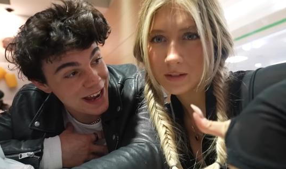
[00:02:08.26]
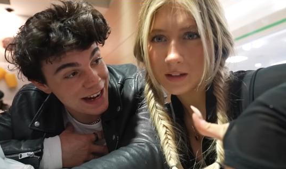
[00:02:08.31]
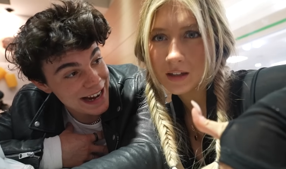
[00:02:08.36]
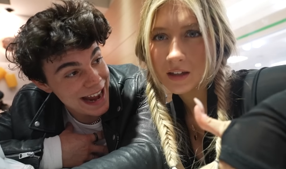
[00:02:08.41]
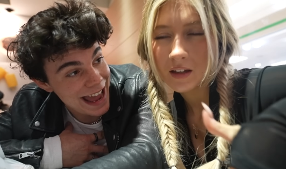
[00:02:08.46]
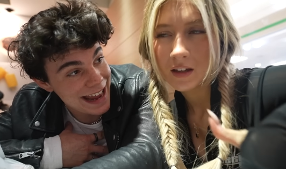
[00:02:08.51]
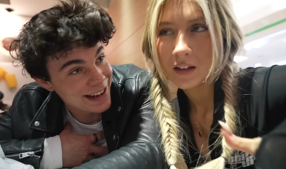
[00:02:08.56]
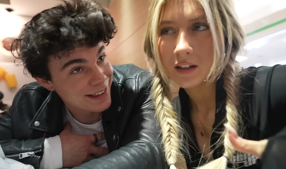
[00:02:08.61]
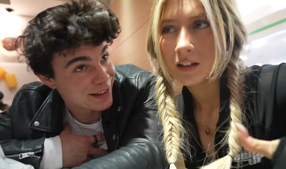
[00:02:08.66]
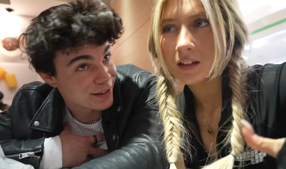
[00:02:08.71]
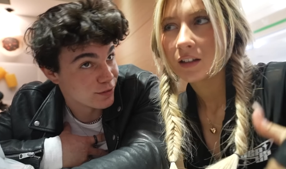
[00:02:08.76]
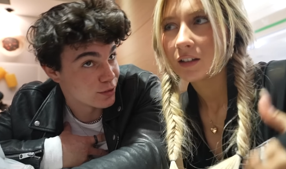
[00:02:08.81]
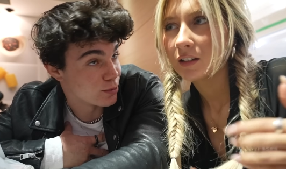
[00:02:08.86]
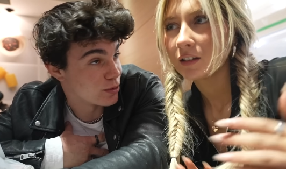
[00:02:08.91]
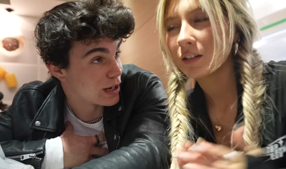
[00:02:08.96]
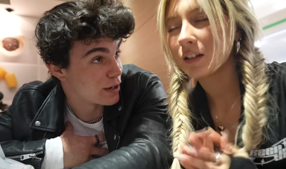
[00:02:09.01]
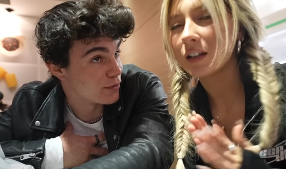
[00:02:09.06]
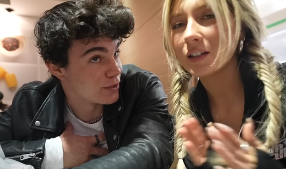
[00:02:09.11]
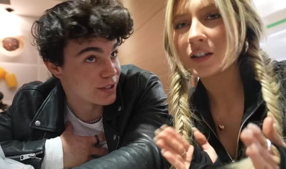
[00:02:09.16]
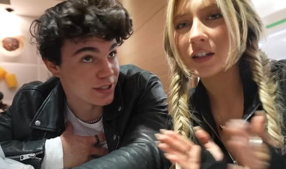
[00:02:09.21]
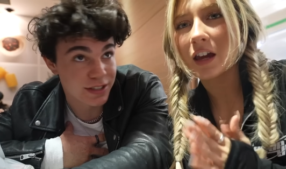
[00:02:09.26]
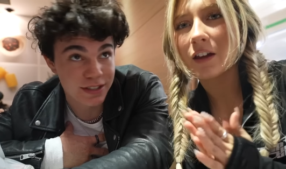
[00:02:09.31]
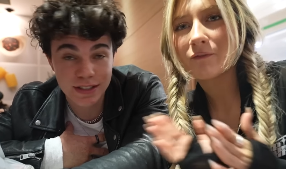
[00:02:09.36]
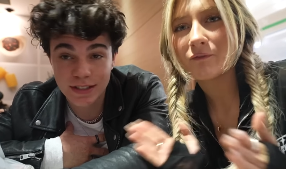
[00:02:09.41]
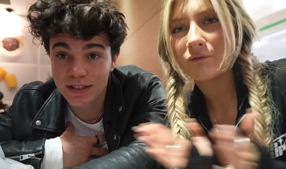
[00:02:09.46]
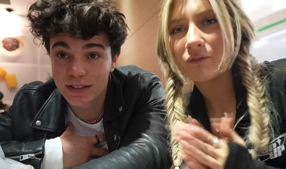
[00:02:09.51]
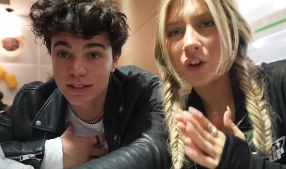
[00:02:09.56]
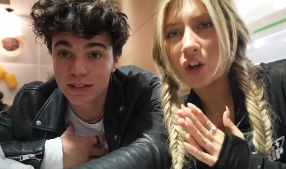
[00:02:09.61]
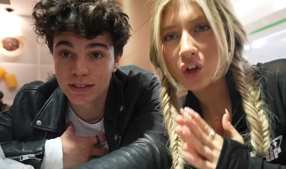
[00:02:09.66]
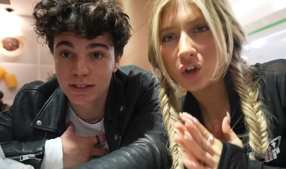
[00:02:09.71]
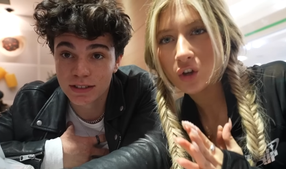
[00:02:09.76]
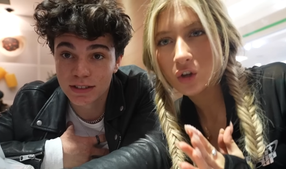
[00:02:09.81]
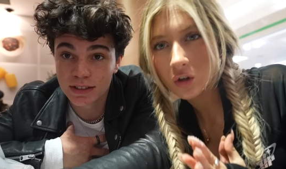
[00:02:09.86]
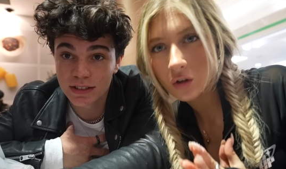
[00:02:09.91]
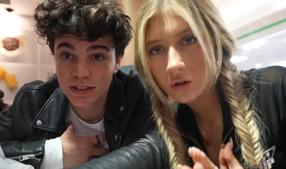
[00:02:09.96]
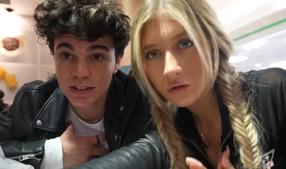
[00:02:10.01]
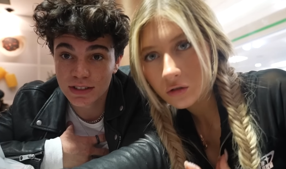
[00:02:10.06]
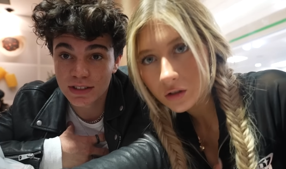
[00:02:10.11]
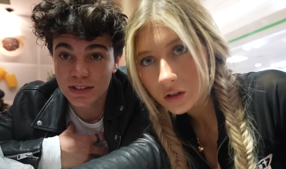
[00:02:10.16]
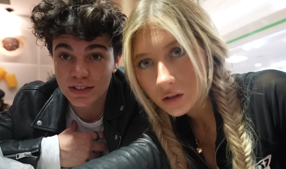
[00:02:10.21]
Speaker 1: had anything for breakfast. Let's get
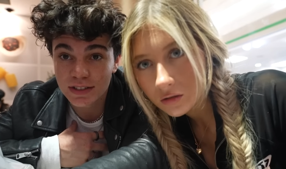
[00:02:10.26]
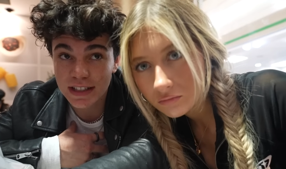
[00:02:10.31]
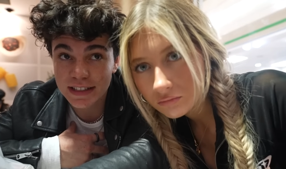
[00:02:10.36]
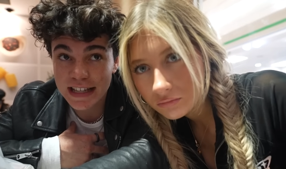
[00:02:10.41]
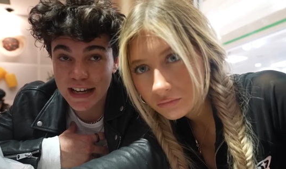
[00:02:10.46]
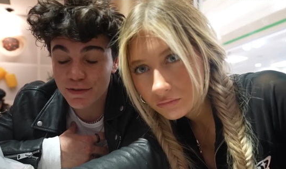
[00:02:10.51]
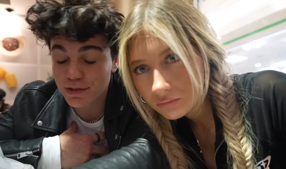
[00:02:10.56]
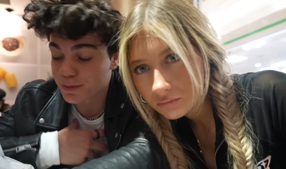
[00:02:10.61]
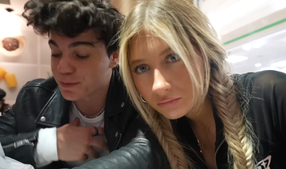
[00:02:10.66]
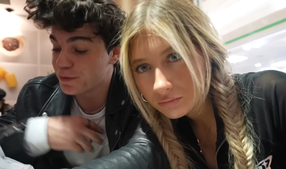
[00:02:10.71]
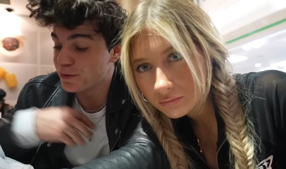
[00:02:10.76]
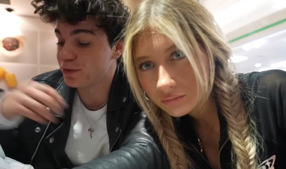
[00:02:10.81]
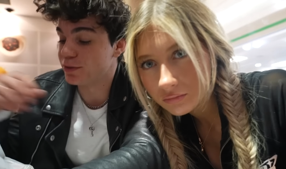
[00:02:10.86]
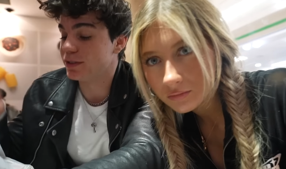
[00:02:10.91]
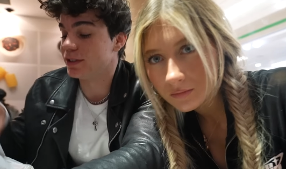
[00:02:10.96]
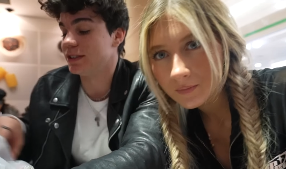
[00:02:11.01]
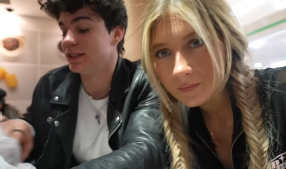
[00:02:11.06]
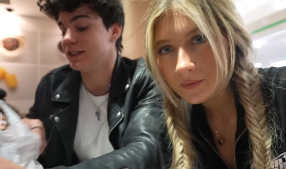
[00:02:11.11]
food. Let's have some food.